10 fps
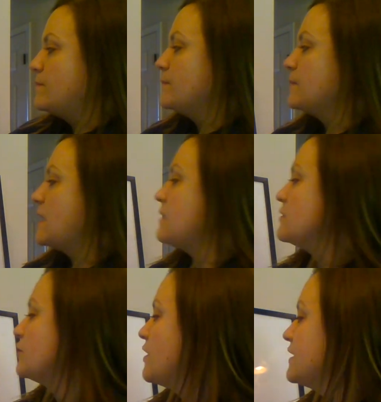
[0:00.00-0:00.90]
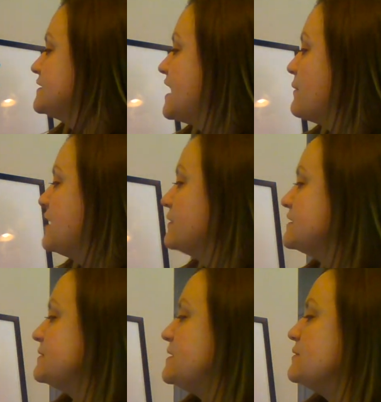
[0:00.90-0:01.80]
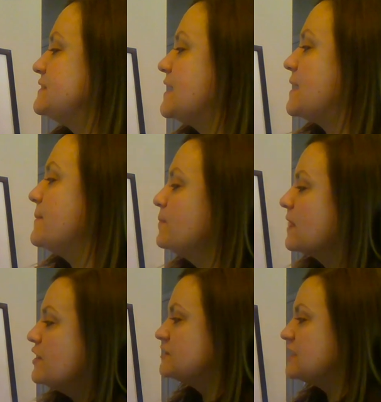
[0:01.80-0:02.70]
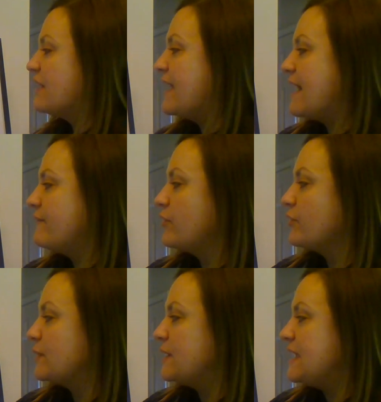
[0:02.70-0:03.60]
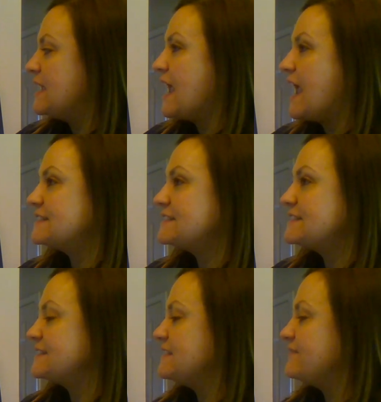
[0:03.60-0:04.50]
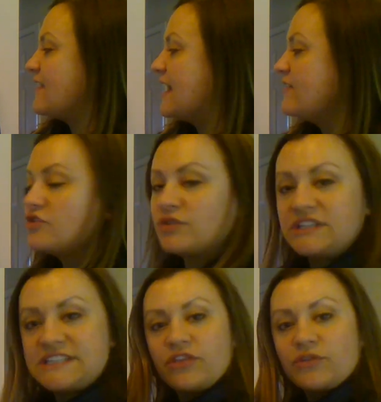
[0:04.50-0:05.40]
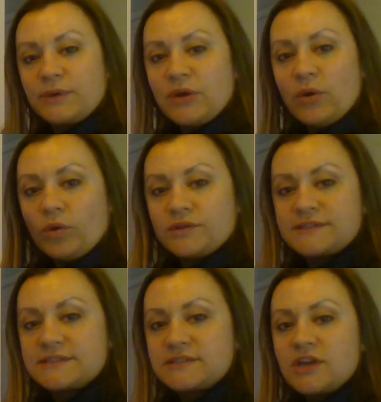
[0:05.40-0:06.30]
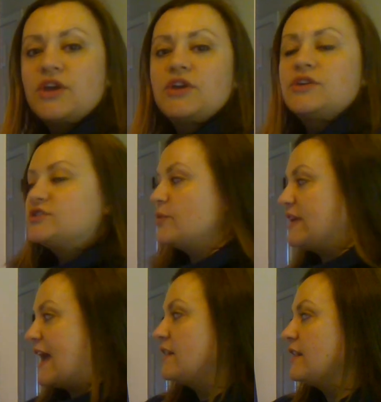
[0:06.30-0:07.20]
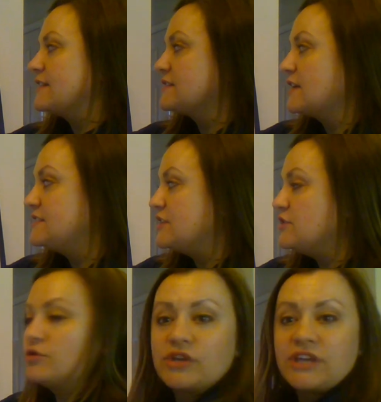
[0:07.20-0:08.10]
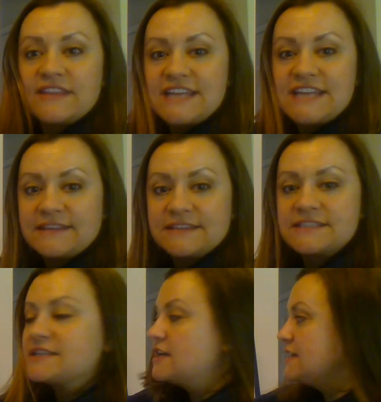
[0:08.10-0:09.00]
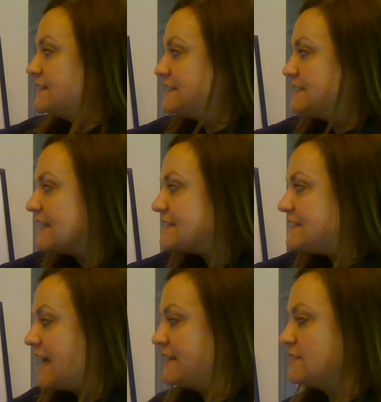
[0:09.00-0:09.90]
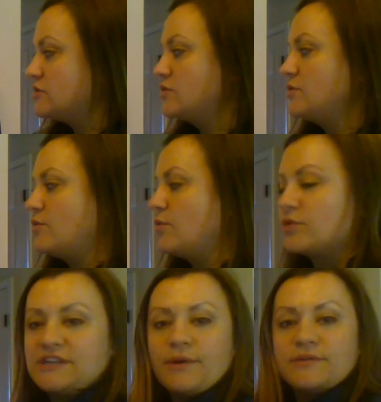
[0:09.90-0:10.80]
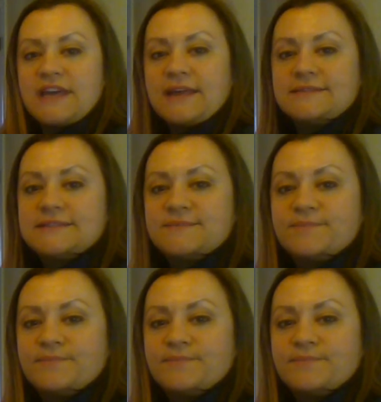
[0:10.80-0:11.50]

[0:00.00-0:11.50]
Okay, I'm going to cross that one out since we used it. So now I have 3 and 65 hundredths and 3 wholes. So again, let's continue looking in the tenths. 6 tenths or 0 tenths.